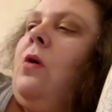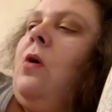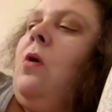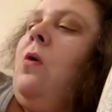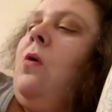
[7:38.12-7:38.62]

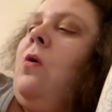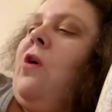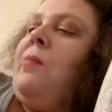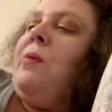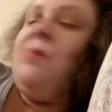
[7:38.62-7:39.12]

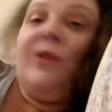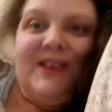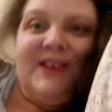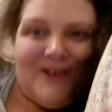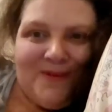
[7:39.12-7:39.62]
Oh, I've been
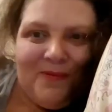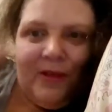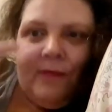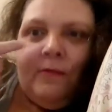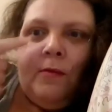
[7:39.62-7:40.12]
wanting
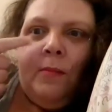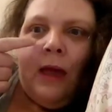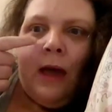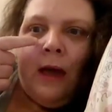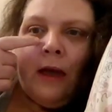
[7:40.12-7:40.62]
something for
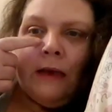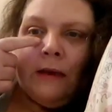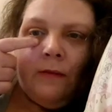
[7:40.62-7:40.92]
my eyes.